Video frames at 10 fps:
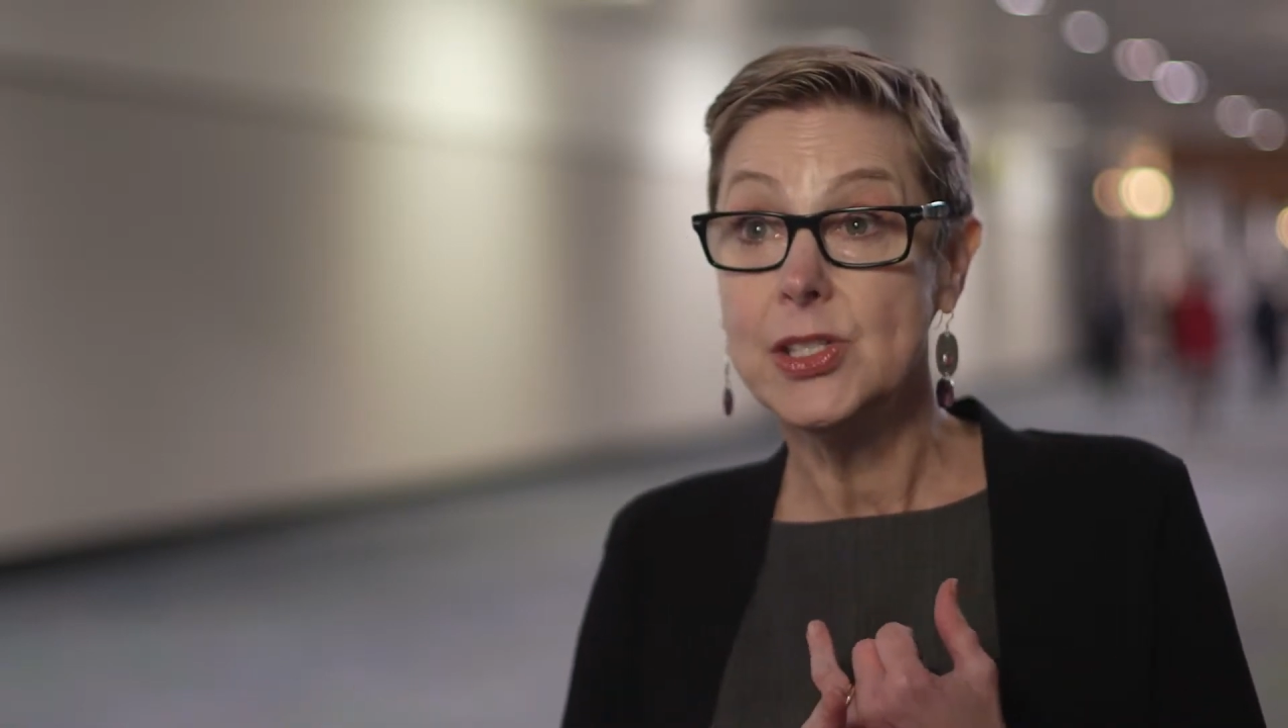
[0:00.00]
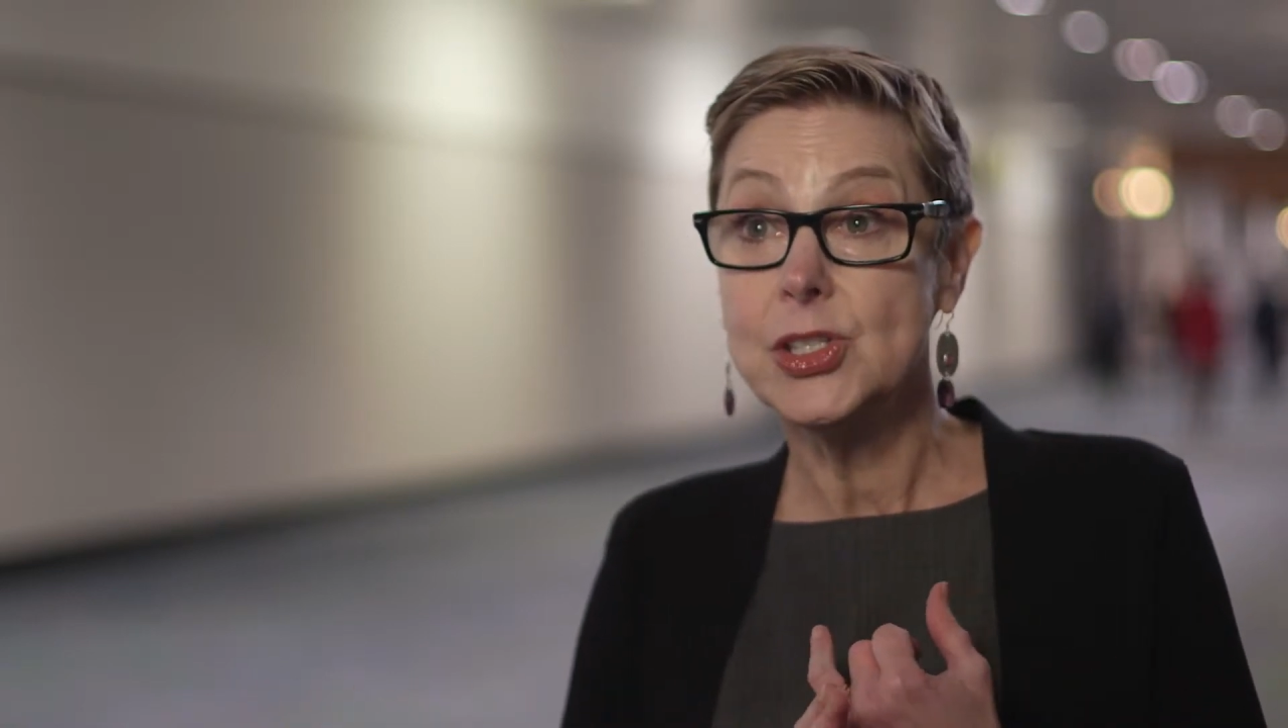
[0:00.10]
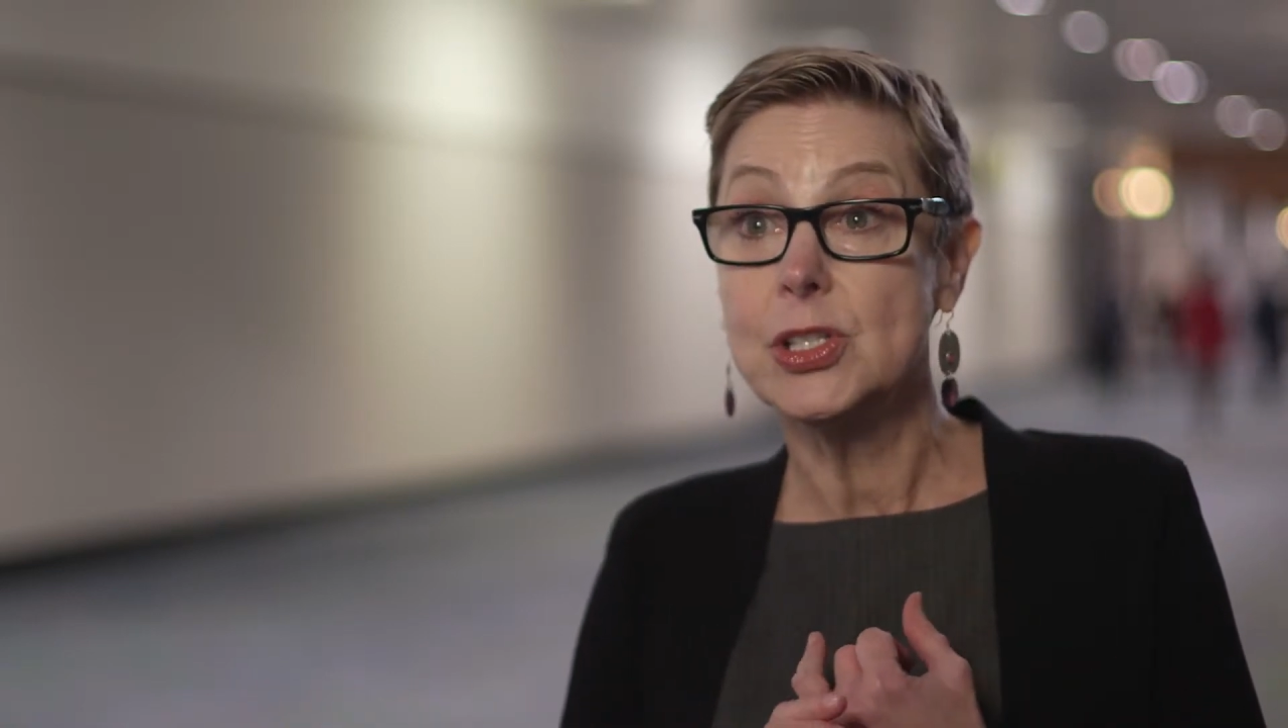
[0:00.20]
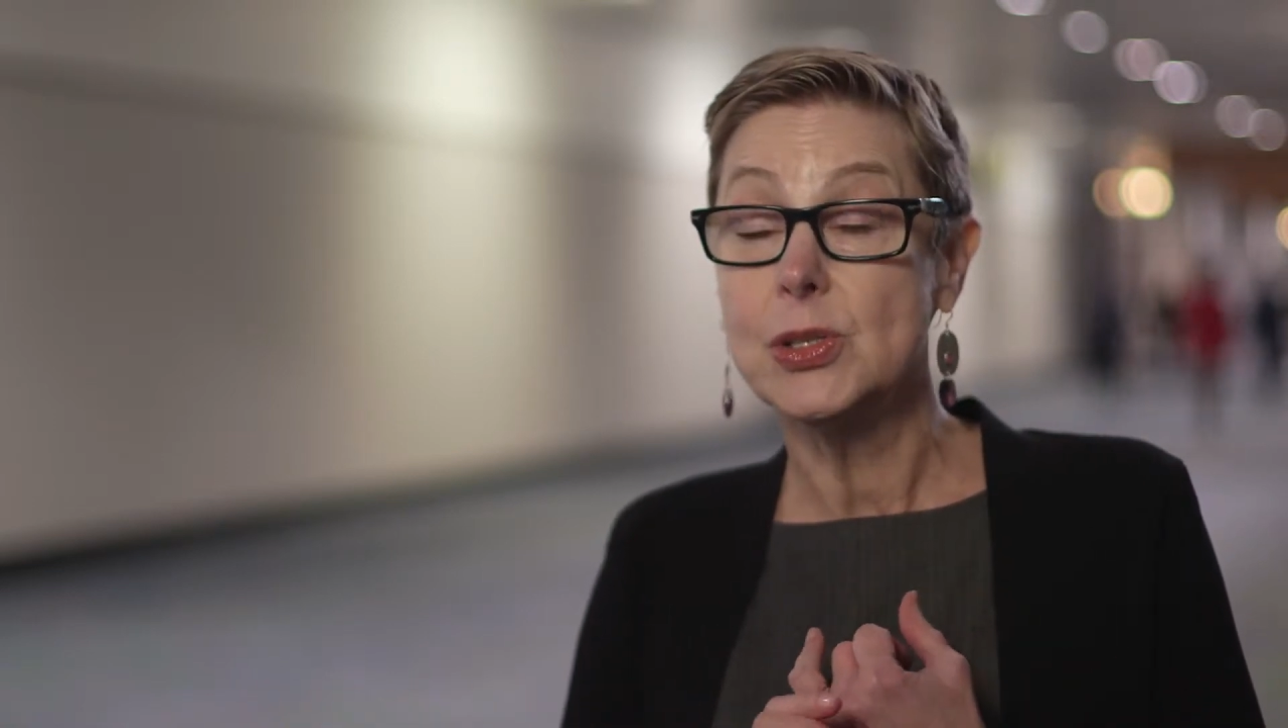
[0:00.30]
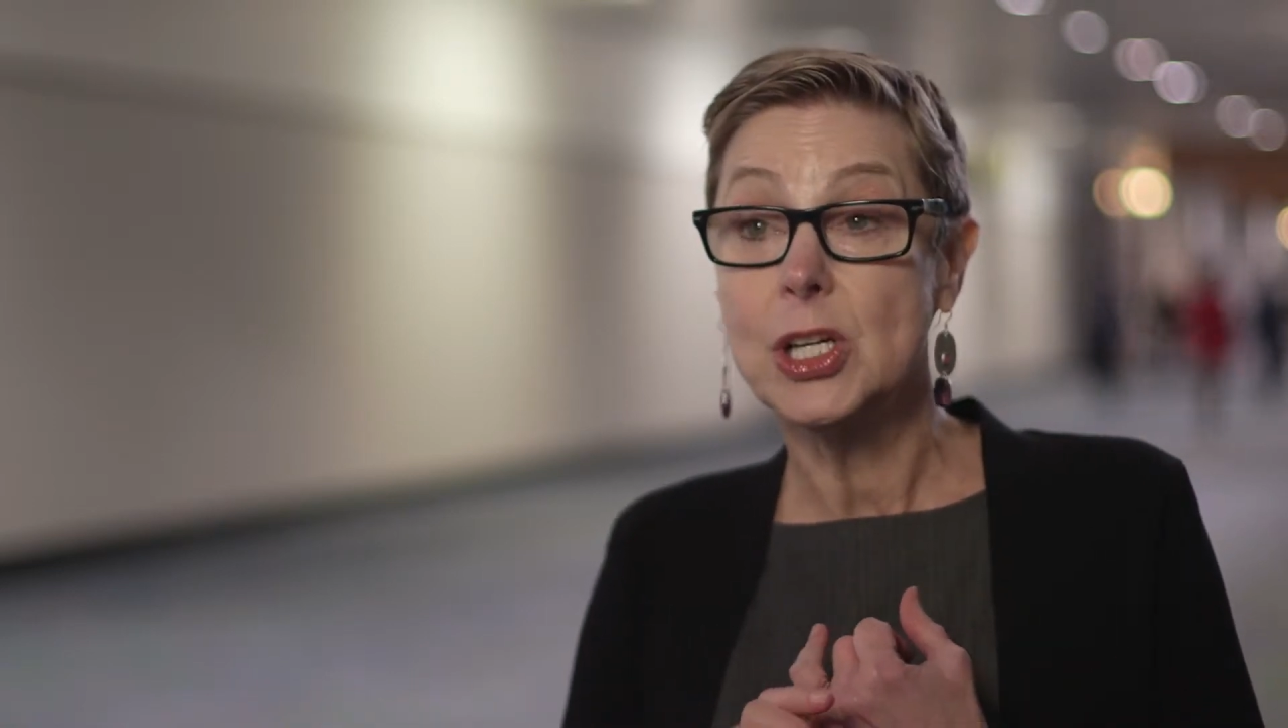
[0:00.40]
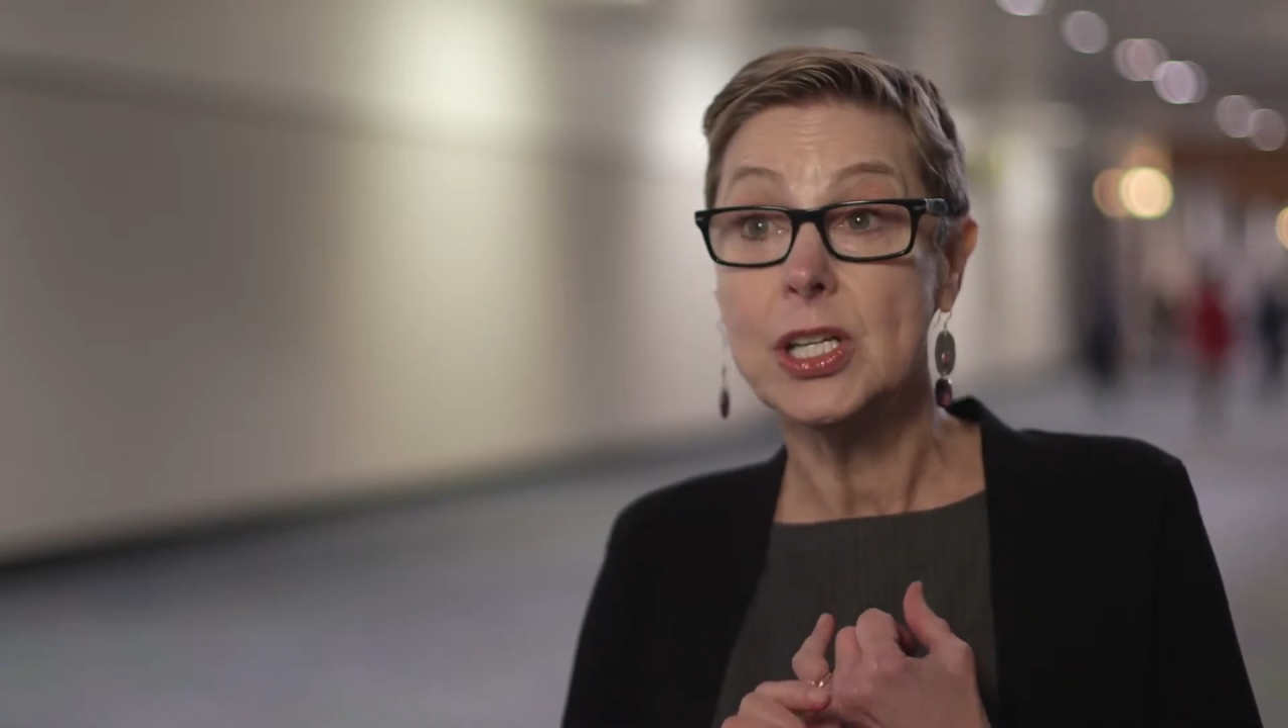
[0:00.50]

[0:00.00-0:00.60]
is to